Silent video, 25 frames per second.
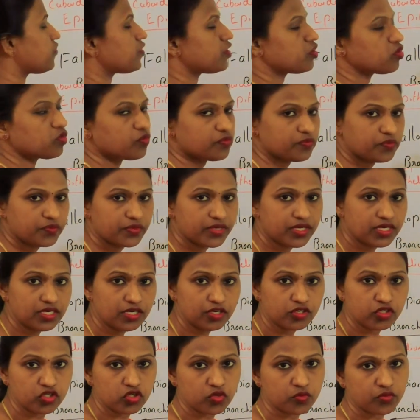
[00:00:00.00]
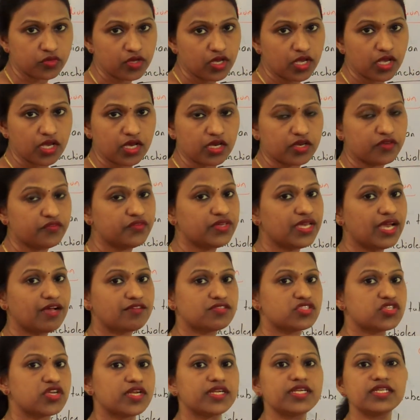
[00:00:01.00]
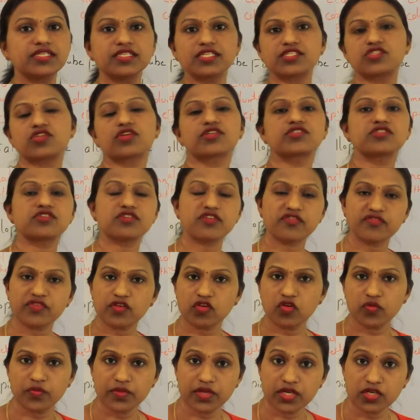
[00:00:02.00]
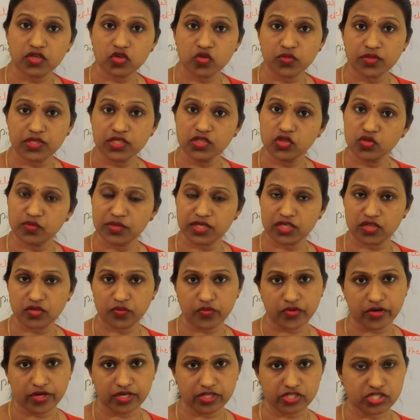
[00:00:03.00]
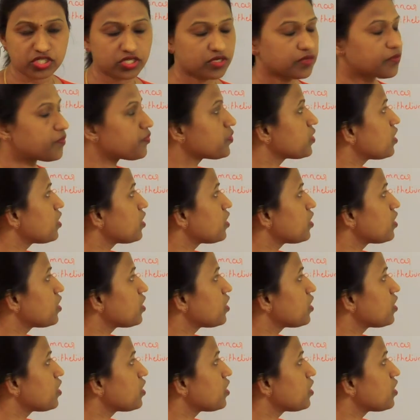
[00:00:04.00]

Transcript: fallopian tube. We have studied the structure of fallopian tube in human reproduction.